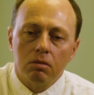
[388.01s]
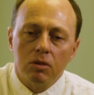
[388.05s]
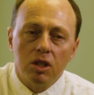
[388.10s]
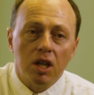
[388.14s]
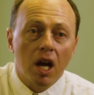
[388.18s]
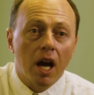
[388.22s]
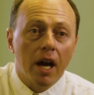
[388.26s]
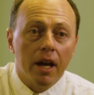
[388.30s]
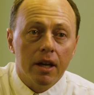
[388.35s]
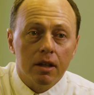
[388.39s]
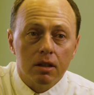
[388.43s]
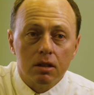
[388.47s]

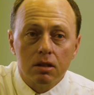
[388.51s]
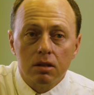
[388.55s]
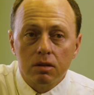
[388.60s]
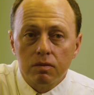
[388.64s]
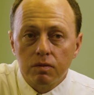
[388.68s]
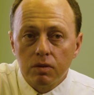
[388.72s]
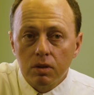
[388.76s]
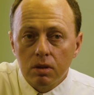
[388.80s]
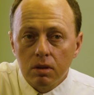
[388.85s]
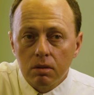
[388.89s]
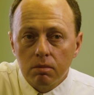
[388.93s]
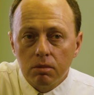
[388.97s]
diets
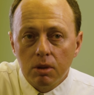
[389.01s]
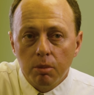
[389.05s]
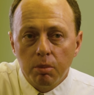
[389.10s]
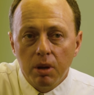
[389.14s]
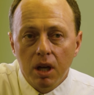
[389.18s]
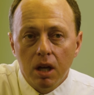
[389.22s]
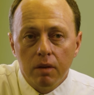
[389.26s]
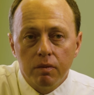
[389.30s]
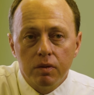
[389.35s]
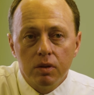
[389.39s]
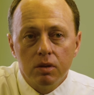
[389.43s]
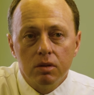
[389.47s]
for the
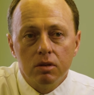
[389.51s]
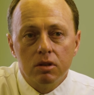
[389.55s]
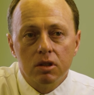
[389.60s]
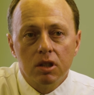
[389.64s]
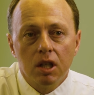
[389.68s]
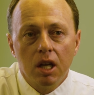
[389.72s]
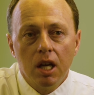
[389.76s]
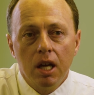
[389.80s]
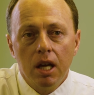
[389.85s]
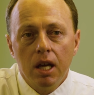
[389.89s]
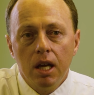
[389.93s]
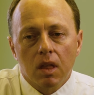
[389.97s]
pet foods.
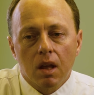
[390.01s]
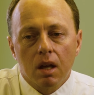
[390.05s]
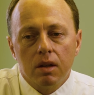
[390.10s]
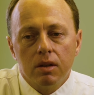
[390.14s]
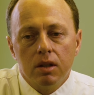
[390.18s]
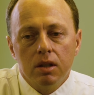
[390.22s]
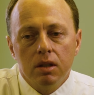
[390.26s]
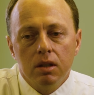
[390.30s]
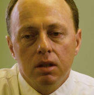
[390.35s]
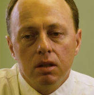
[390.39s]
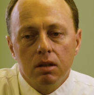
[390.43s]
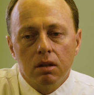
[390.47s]

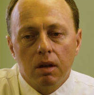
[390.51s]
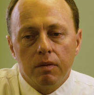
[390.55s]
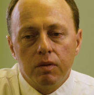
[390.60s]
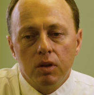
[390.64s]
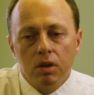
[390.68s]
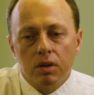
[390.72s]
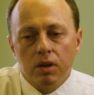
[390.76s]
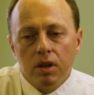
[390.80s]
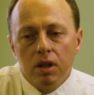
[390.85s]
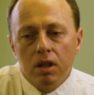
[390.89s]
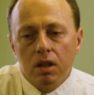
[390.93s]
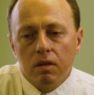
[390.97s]
If
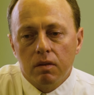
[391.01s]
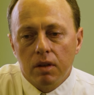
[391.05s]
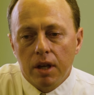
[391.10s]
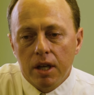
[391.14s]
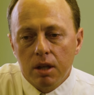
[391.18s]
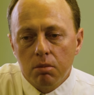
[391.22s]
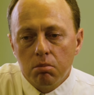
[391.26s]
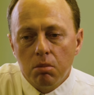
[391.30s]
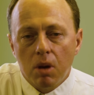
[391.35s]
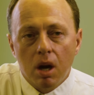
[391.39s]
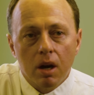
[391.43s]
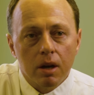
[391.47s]
you think of
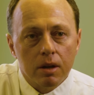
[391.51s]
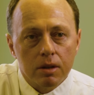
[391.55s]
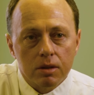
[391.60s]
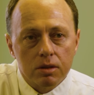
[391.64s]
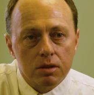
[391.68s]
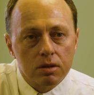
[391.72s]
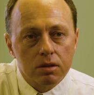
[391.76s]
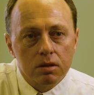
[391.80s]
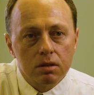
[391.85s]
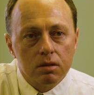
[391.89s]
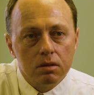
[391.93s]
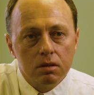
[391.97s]
like
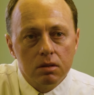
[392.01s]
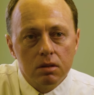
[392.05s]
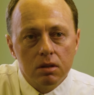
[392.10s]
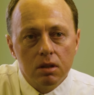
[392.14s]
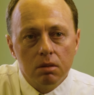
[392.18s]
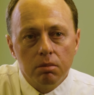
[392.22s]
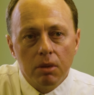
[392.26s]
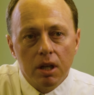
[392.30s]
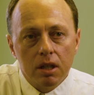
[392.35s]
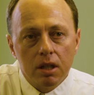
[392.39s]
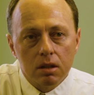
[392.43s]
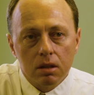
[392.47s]
Mars,
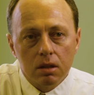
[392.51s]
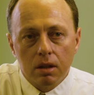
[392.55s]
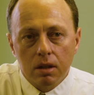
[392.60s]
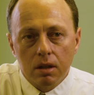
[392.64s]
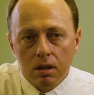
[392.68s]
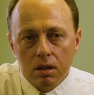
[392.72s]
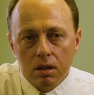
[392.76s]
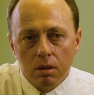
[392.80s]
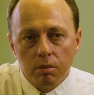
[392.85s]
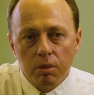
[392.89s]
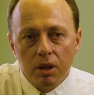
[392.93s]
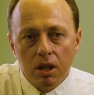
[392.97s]
that makes a lot
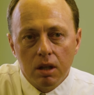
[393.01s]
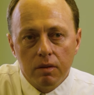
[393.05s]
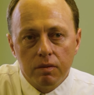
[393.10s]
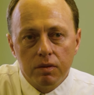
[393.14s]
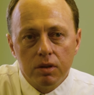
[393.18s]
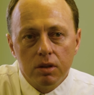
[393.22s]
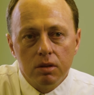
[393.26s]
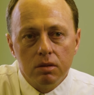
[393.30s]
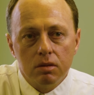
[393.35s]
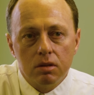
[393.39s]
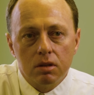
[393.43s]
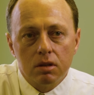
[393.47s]
of the pet
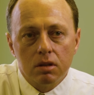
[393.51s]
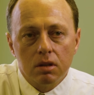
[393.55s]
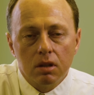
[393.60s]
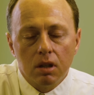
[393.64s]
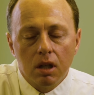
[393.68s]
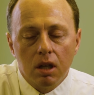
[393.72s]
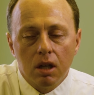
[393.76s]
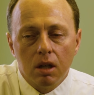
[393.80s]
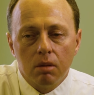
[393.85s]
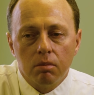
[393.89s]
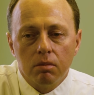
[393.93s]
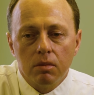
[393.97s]
foods,
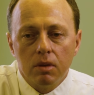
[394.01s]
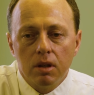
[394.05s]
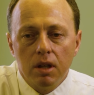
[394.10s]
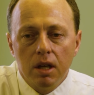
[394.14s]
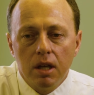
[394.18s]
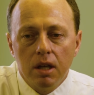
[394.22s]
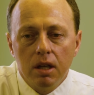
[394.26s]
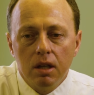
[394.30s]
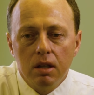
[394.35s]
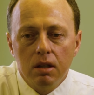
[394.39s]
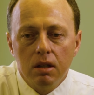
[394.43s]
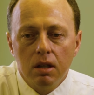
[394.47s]

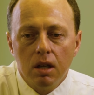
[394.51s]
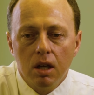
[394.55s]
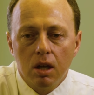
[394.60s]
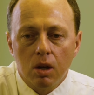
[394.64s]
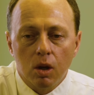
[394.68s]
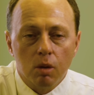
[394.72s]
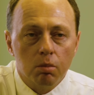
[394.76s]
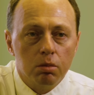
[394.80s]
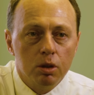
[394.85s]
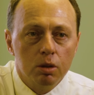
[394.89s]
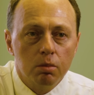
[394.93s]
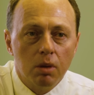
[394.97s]

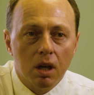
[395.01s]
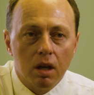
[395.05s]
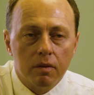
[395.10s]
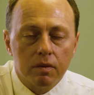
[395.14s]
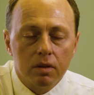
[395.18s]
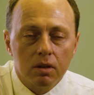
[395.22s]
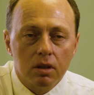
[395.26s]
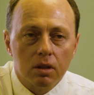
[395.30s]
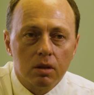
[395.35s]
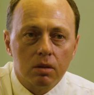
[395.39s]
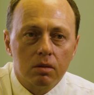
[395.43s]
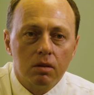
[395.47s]
or Blue
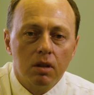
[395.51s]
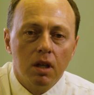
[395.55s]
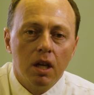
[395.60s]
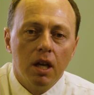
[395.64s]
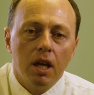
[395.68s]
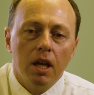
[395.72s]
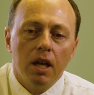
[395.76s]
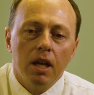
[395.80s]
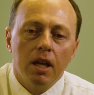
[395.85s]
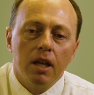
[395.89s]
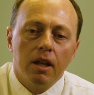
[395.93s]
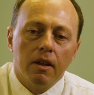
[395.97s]
Buffalo,
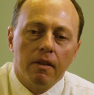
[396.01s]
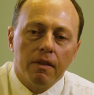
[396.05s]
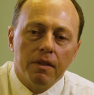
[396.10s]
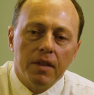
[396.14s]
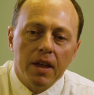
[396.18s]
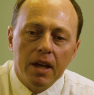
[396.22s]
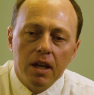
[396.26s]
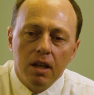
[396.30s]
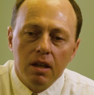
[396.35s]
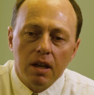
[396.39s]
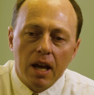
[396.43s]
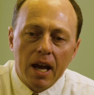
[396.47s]

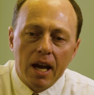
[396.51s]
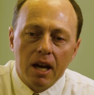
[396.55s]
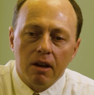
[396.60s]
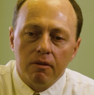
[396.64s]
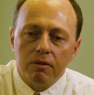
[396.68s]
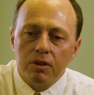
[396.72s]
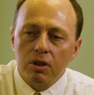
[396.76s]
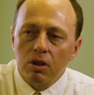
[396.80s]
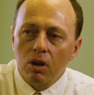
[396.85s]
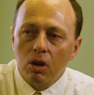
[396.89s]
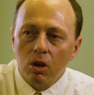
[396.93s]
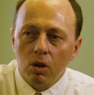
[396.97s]
they have
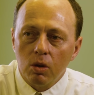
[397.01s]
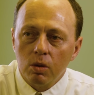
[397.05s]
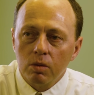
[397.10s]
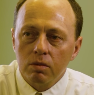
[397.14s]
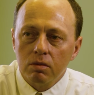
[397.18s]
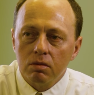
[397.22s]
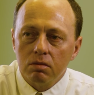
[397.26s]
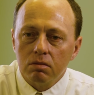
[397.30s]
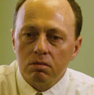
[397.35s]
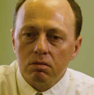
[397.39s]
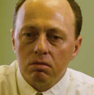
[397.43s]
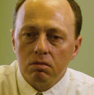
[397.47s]
their
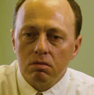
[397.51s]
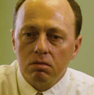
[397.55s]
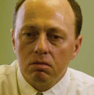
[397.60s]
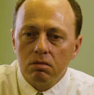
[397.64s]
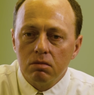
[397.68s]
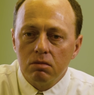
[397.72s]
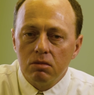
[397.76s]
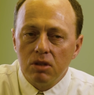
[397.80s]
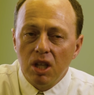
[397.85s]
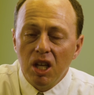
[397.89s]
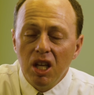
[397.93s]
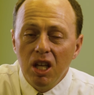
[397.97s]
own
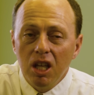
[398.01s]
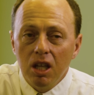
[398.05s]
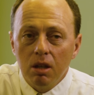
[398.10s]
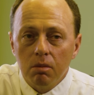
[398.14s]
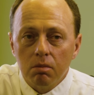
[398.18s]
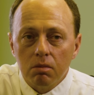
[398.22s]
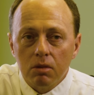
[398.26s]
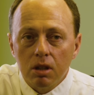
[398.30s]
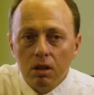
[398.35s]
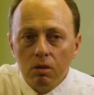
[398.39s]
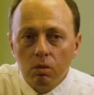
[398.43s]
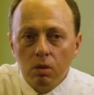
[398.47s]

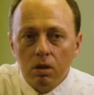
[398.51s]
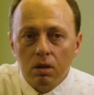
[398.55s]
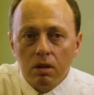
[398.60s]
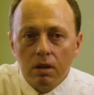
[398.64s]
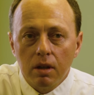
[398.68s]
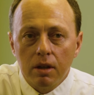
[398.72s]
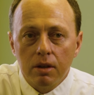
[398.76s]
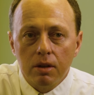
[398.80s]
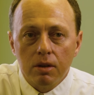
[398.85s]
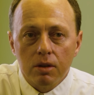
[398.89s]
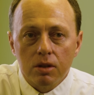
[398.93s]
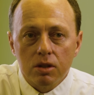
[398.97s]
team that will
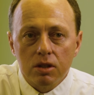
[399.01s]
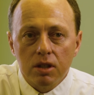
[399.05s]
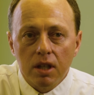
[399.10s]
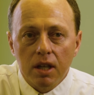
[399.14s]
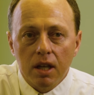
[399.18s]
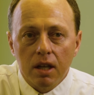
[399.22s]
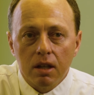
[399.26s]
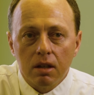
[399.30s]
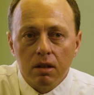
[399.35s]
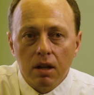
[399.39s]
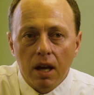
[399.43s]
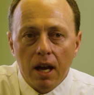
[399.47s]

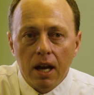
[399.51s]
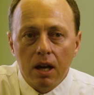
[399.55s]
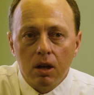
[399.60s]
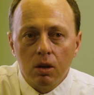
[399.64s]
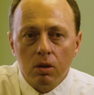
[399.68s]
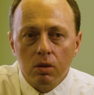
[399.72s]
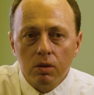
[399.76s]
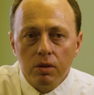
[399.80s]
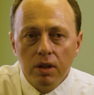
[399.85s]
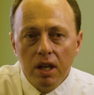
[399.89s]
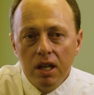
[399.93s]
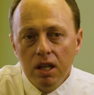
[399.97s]
understand
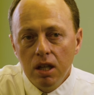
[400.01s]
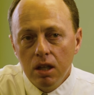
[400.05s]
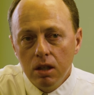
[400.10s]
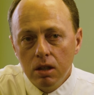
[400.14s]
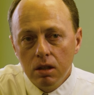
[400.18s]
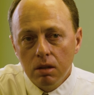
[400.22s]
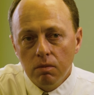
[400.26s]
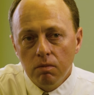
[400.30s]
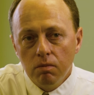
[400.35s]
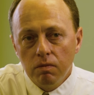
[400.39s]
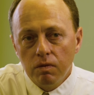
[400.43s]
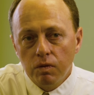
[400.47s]
how they need
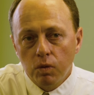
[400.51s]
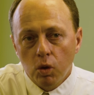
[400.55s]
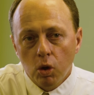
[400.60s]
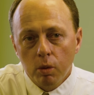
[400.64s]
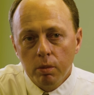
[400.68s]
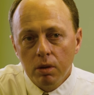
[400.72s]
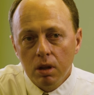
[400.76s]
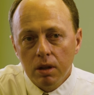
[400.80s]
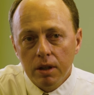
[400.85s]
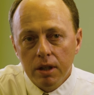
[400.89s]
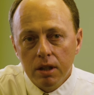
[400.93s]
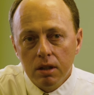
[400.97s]
to
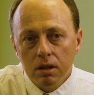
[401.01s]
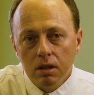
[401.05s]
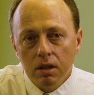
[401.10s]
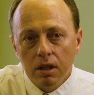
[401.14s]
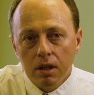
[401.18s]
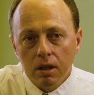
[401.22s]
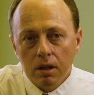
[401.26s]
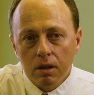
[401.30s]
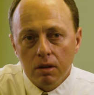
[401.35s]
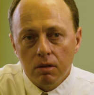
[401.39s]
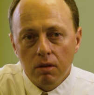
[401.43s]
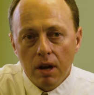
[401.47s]
formulate
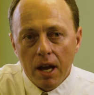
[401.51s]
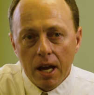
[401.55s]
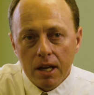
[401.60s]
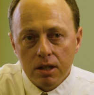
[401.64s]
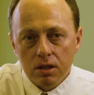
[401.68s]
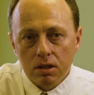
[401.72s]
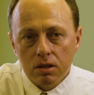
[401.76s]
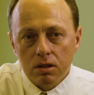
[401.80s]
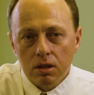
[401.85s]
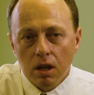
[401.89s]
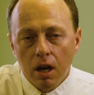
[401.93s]
their rations.